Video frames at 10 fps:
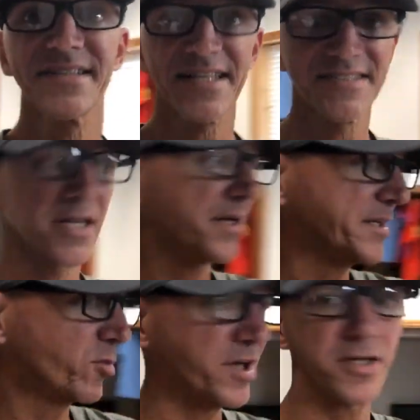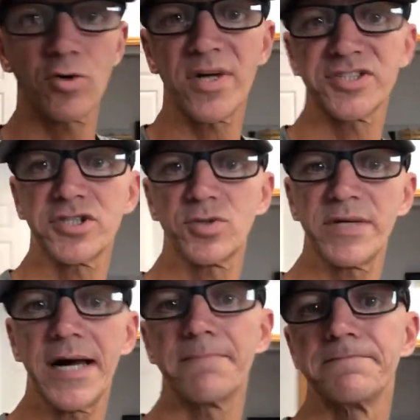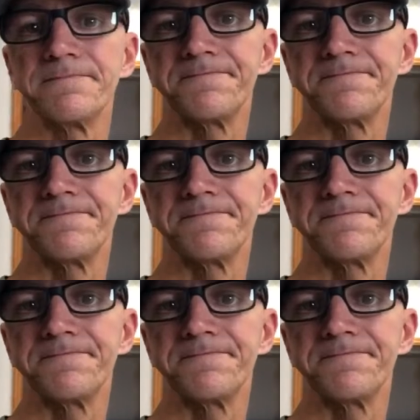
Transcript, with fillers: that's cutting, what other questions we got?